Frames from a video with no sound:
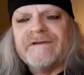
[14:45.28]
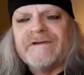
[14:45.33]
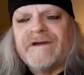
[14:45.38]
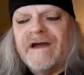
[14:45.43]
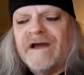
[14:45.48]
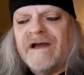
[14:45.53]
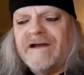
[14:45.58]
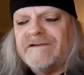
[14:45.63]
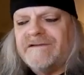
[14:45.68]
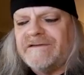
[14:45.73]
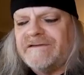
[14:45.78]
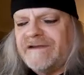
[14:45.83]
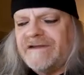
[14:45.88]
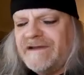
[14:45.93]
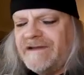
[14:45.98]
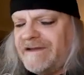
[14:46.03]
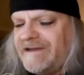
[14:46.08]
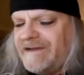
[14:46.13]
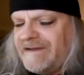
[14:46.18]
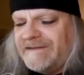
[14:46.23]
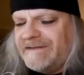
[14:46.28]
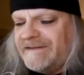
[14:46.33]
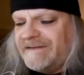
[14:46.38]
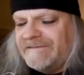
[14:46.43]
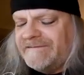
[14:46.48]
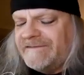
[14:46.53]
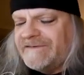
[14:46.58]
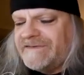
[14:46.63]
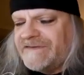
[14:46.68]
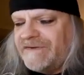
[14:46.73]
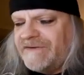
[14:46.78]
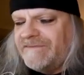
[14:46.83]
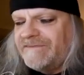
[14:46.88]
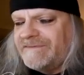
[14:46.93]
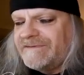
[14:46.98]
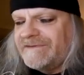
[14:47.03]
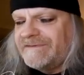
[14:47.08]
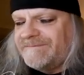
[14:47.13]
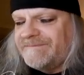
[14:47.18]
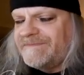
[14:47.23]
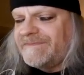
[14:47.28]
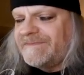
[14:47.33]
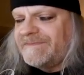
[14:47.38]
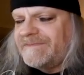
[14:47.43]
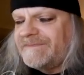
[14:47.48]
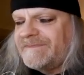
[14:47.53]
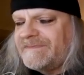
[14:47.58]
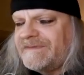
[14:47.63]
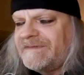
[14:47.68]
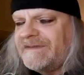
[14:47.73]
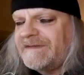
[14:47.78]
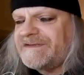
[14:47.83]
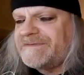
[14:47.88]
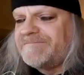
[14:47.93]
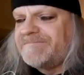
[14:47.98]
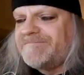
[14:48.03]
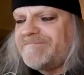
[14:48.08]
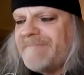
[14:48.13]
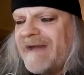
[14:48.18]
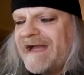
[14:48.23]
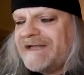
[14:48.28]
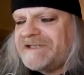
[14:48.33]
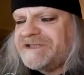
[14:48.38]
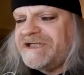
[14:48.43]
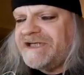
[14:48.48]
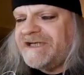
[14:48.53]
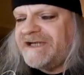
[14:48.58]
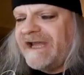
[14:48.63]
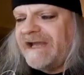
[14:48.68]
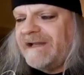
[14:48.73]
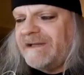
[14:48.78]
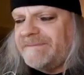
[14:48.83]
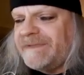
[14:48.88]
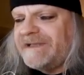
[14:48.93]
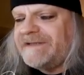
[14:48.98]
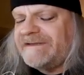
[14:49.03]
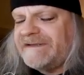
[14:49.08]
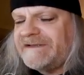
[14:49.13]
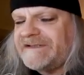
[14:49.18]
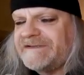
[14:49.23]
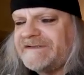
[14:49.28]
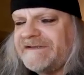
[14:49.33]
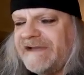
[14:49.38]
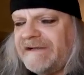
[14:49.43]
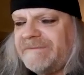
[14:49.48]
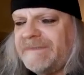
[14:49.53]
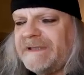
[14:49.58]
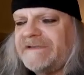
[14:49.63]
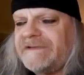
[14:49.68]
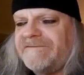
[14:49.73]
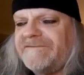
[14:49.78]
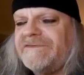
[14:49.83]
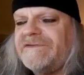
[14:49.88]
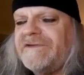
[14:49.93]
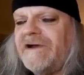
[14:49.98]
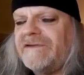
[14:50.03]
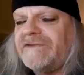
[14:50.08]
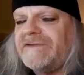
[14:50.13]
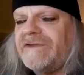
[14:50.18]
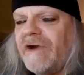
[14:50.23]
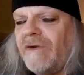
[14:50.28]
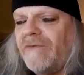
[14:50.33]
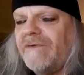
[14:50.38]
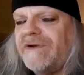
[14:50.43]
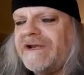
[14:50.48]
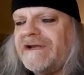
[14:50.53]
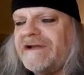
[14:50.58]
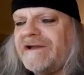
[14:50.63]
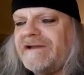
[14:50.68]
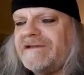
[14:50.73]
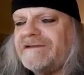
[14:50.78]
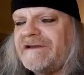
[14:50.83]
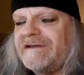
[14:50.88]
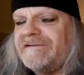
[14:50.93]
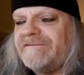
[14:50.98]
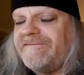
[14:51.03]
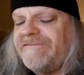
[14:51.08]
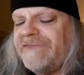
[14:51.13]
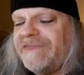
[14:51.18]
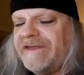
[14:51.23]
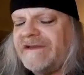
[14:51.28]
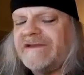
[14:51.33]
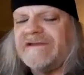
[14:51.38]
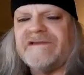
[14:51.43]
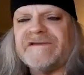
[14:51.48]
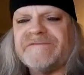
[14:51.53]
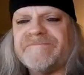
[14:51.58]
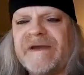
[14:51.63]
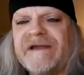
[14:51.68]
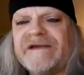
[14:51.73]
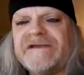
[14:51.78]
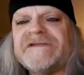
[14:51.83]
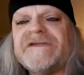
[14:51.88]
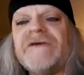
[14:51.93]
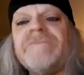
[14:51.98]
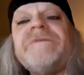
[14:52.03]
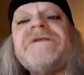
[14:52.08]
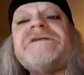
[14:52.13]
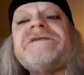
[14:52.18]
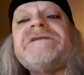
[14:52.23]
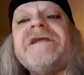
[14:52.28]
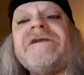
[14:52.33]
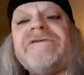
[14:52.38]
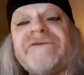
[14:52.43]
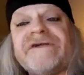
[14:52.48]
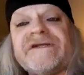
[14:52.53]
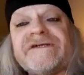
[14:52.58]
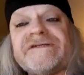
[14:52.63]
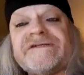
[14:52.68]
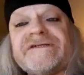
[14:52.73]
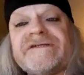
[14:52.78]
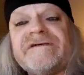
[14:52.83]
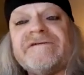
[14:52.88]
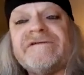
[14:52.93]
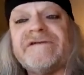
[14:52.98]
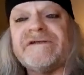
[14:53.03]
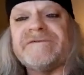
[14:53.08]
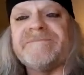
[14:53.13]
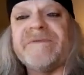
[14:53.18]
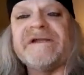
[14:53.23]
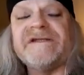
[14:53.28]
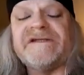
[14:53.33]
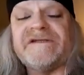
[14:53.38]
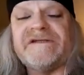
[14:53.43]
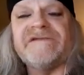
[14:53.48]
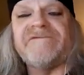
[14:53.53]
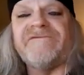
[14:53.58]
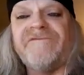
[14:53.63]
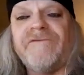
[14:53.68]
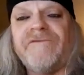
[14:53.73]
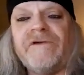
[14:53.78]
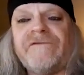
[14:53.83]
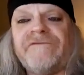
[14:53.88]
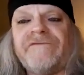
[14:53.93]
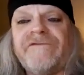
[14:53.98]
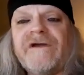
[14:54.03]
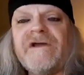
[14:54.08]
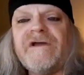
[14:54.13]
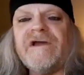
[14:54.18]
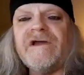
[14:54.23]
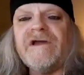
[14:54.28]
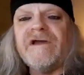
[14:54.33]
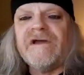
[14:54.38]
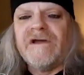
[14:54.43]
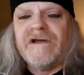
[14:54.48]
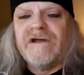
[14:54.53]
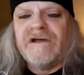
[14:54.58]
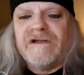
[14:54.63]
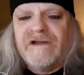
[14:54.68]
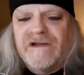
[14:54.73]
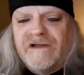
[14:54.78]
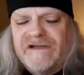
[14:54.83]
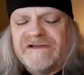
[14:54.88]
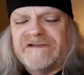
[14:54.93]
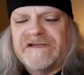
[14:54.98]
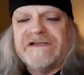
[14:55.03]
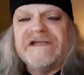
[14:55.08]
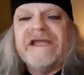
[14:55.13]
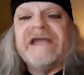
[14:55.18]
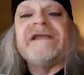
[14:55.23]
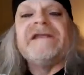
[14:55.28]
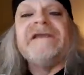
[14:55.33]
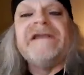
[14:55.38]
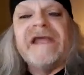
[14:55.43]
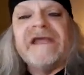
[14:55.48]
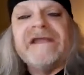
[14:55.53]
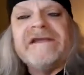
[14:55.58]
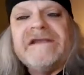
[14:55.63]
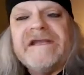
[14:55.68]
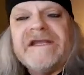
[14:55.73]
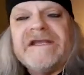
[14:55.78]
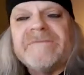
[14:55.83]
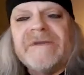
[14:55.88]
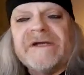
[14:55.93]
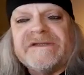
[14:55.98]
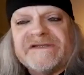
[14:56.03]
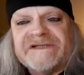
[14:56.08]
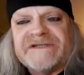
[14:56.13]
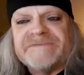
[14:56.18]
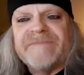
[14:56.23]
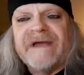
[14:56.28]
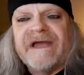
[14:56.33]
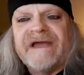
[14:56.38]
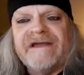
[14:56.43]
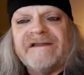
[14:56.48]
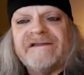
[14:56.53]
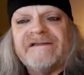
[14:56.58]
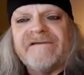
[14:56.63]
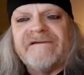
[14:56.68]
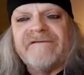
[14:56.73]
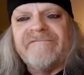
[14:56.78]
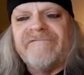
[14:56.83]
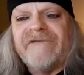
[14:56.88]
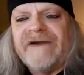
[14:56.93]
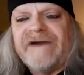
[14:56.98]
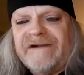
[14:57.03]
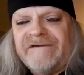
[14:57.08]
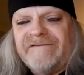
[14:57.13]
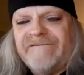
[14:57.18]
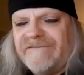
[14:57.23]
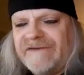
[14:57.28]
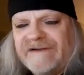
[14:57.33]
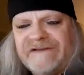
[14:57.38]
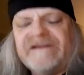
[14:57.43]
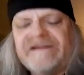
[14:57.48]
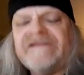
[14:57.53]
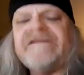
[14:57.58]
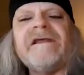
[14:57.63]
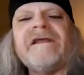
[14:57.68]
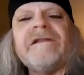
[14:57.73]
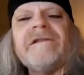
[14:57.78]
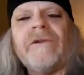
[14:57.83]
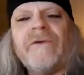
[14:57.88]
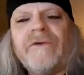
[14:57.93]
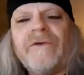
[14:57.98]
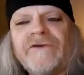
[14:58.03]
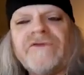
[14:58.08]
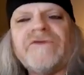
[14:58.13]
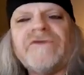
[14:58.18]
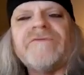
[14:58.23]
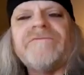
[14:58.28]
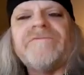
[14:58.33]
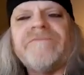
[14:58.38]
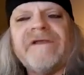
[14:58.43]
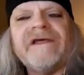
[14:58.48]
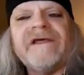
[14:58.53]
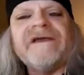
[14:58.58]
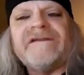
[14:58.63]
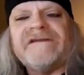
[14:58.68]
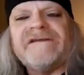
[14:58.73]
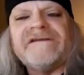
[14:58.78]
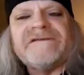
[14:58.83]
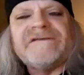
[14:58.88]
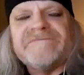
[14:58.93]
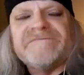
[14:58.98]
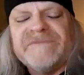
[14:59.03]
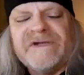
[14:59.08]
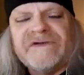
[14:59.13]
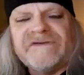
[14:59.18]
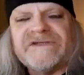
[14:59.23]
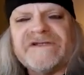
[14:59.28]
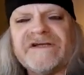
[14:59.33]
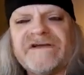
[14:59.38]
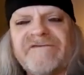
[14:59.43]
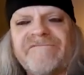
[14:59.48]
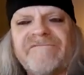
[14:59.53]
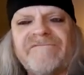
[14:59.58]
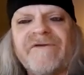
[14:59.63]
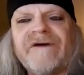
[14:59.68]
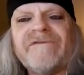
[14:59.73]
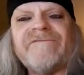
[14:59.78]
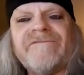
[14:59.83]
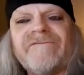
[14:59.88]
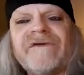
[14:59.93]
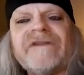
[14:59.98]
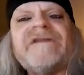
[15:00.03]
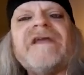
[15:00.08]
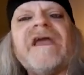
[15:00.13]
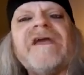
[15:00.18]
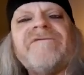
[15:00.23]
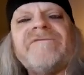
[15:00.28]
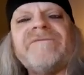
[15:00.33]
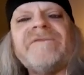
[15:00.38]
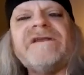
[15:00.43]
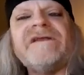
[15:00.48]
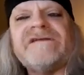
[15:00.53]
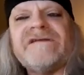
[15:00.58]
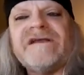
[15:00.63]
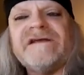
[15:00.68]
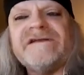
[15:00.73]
And so this magic element, this element of not knowing and thinking this band is so mysterious. This band is full of It's an enigma, this band. Where did they learn to play this music? What gave them these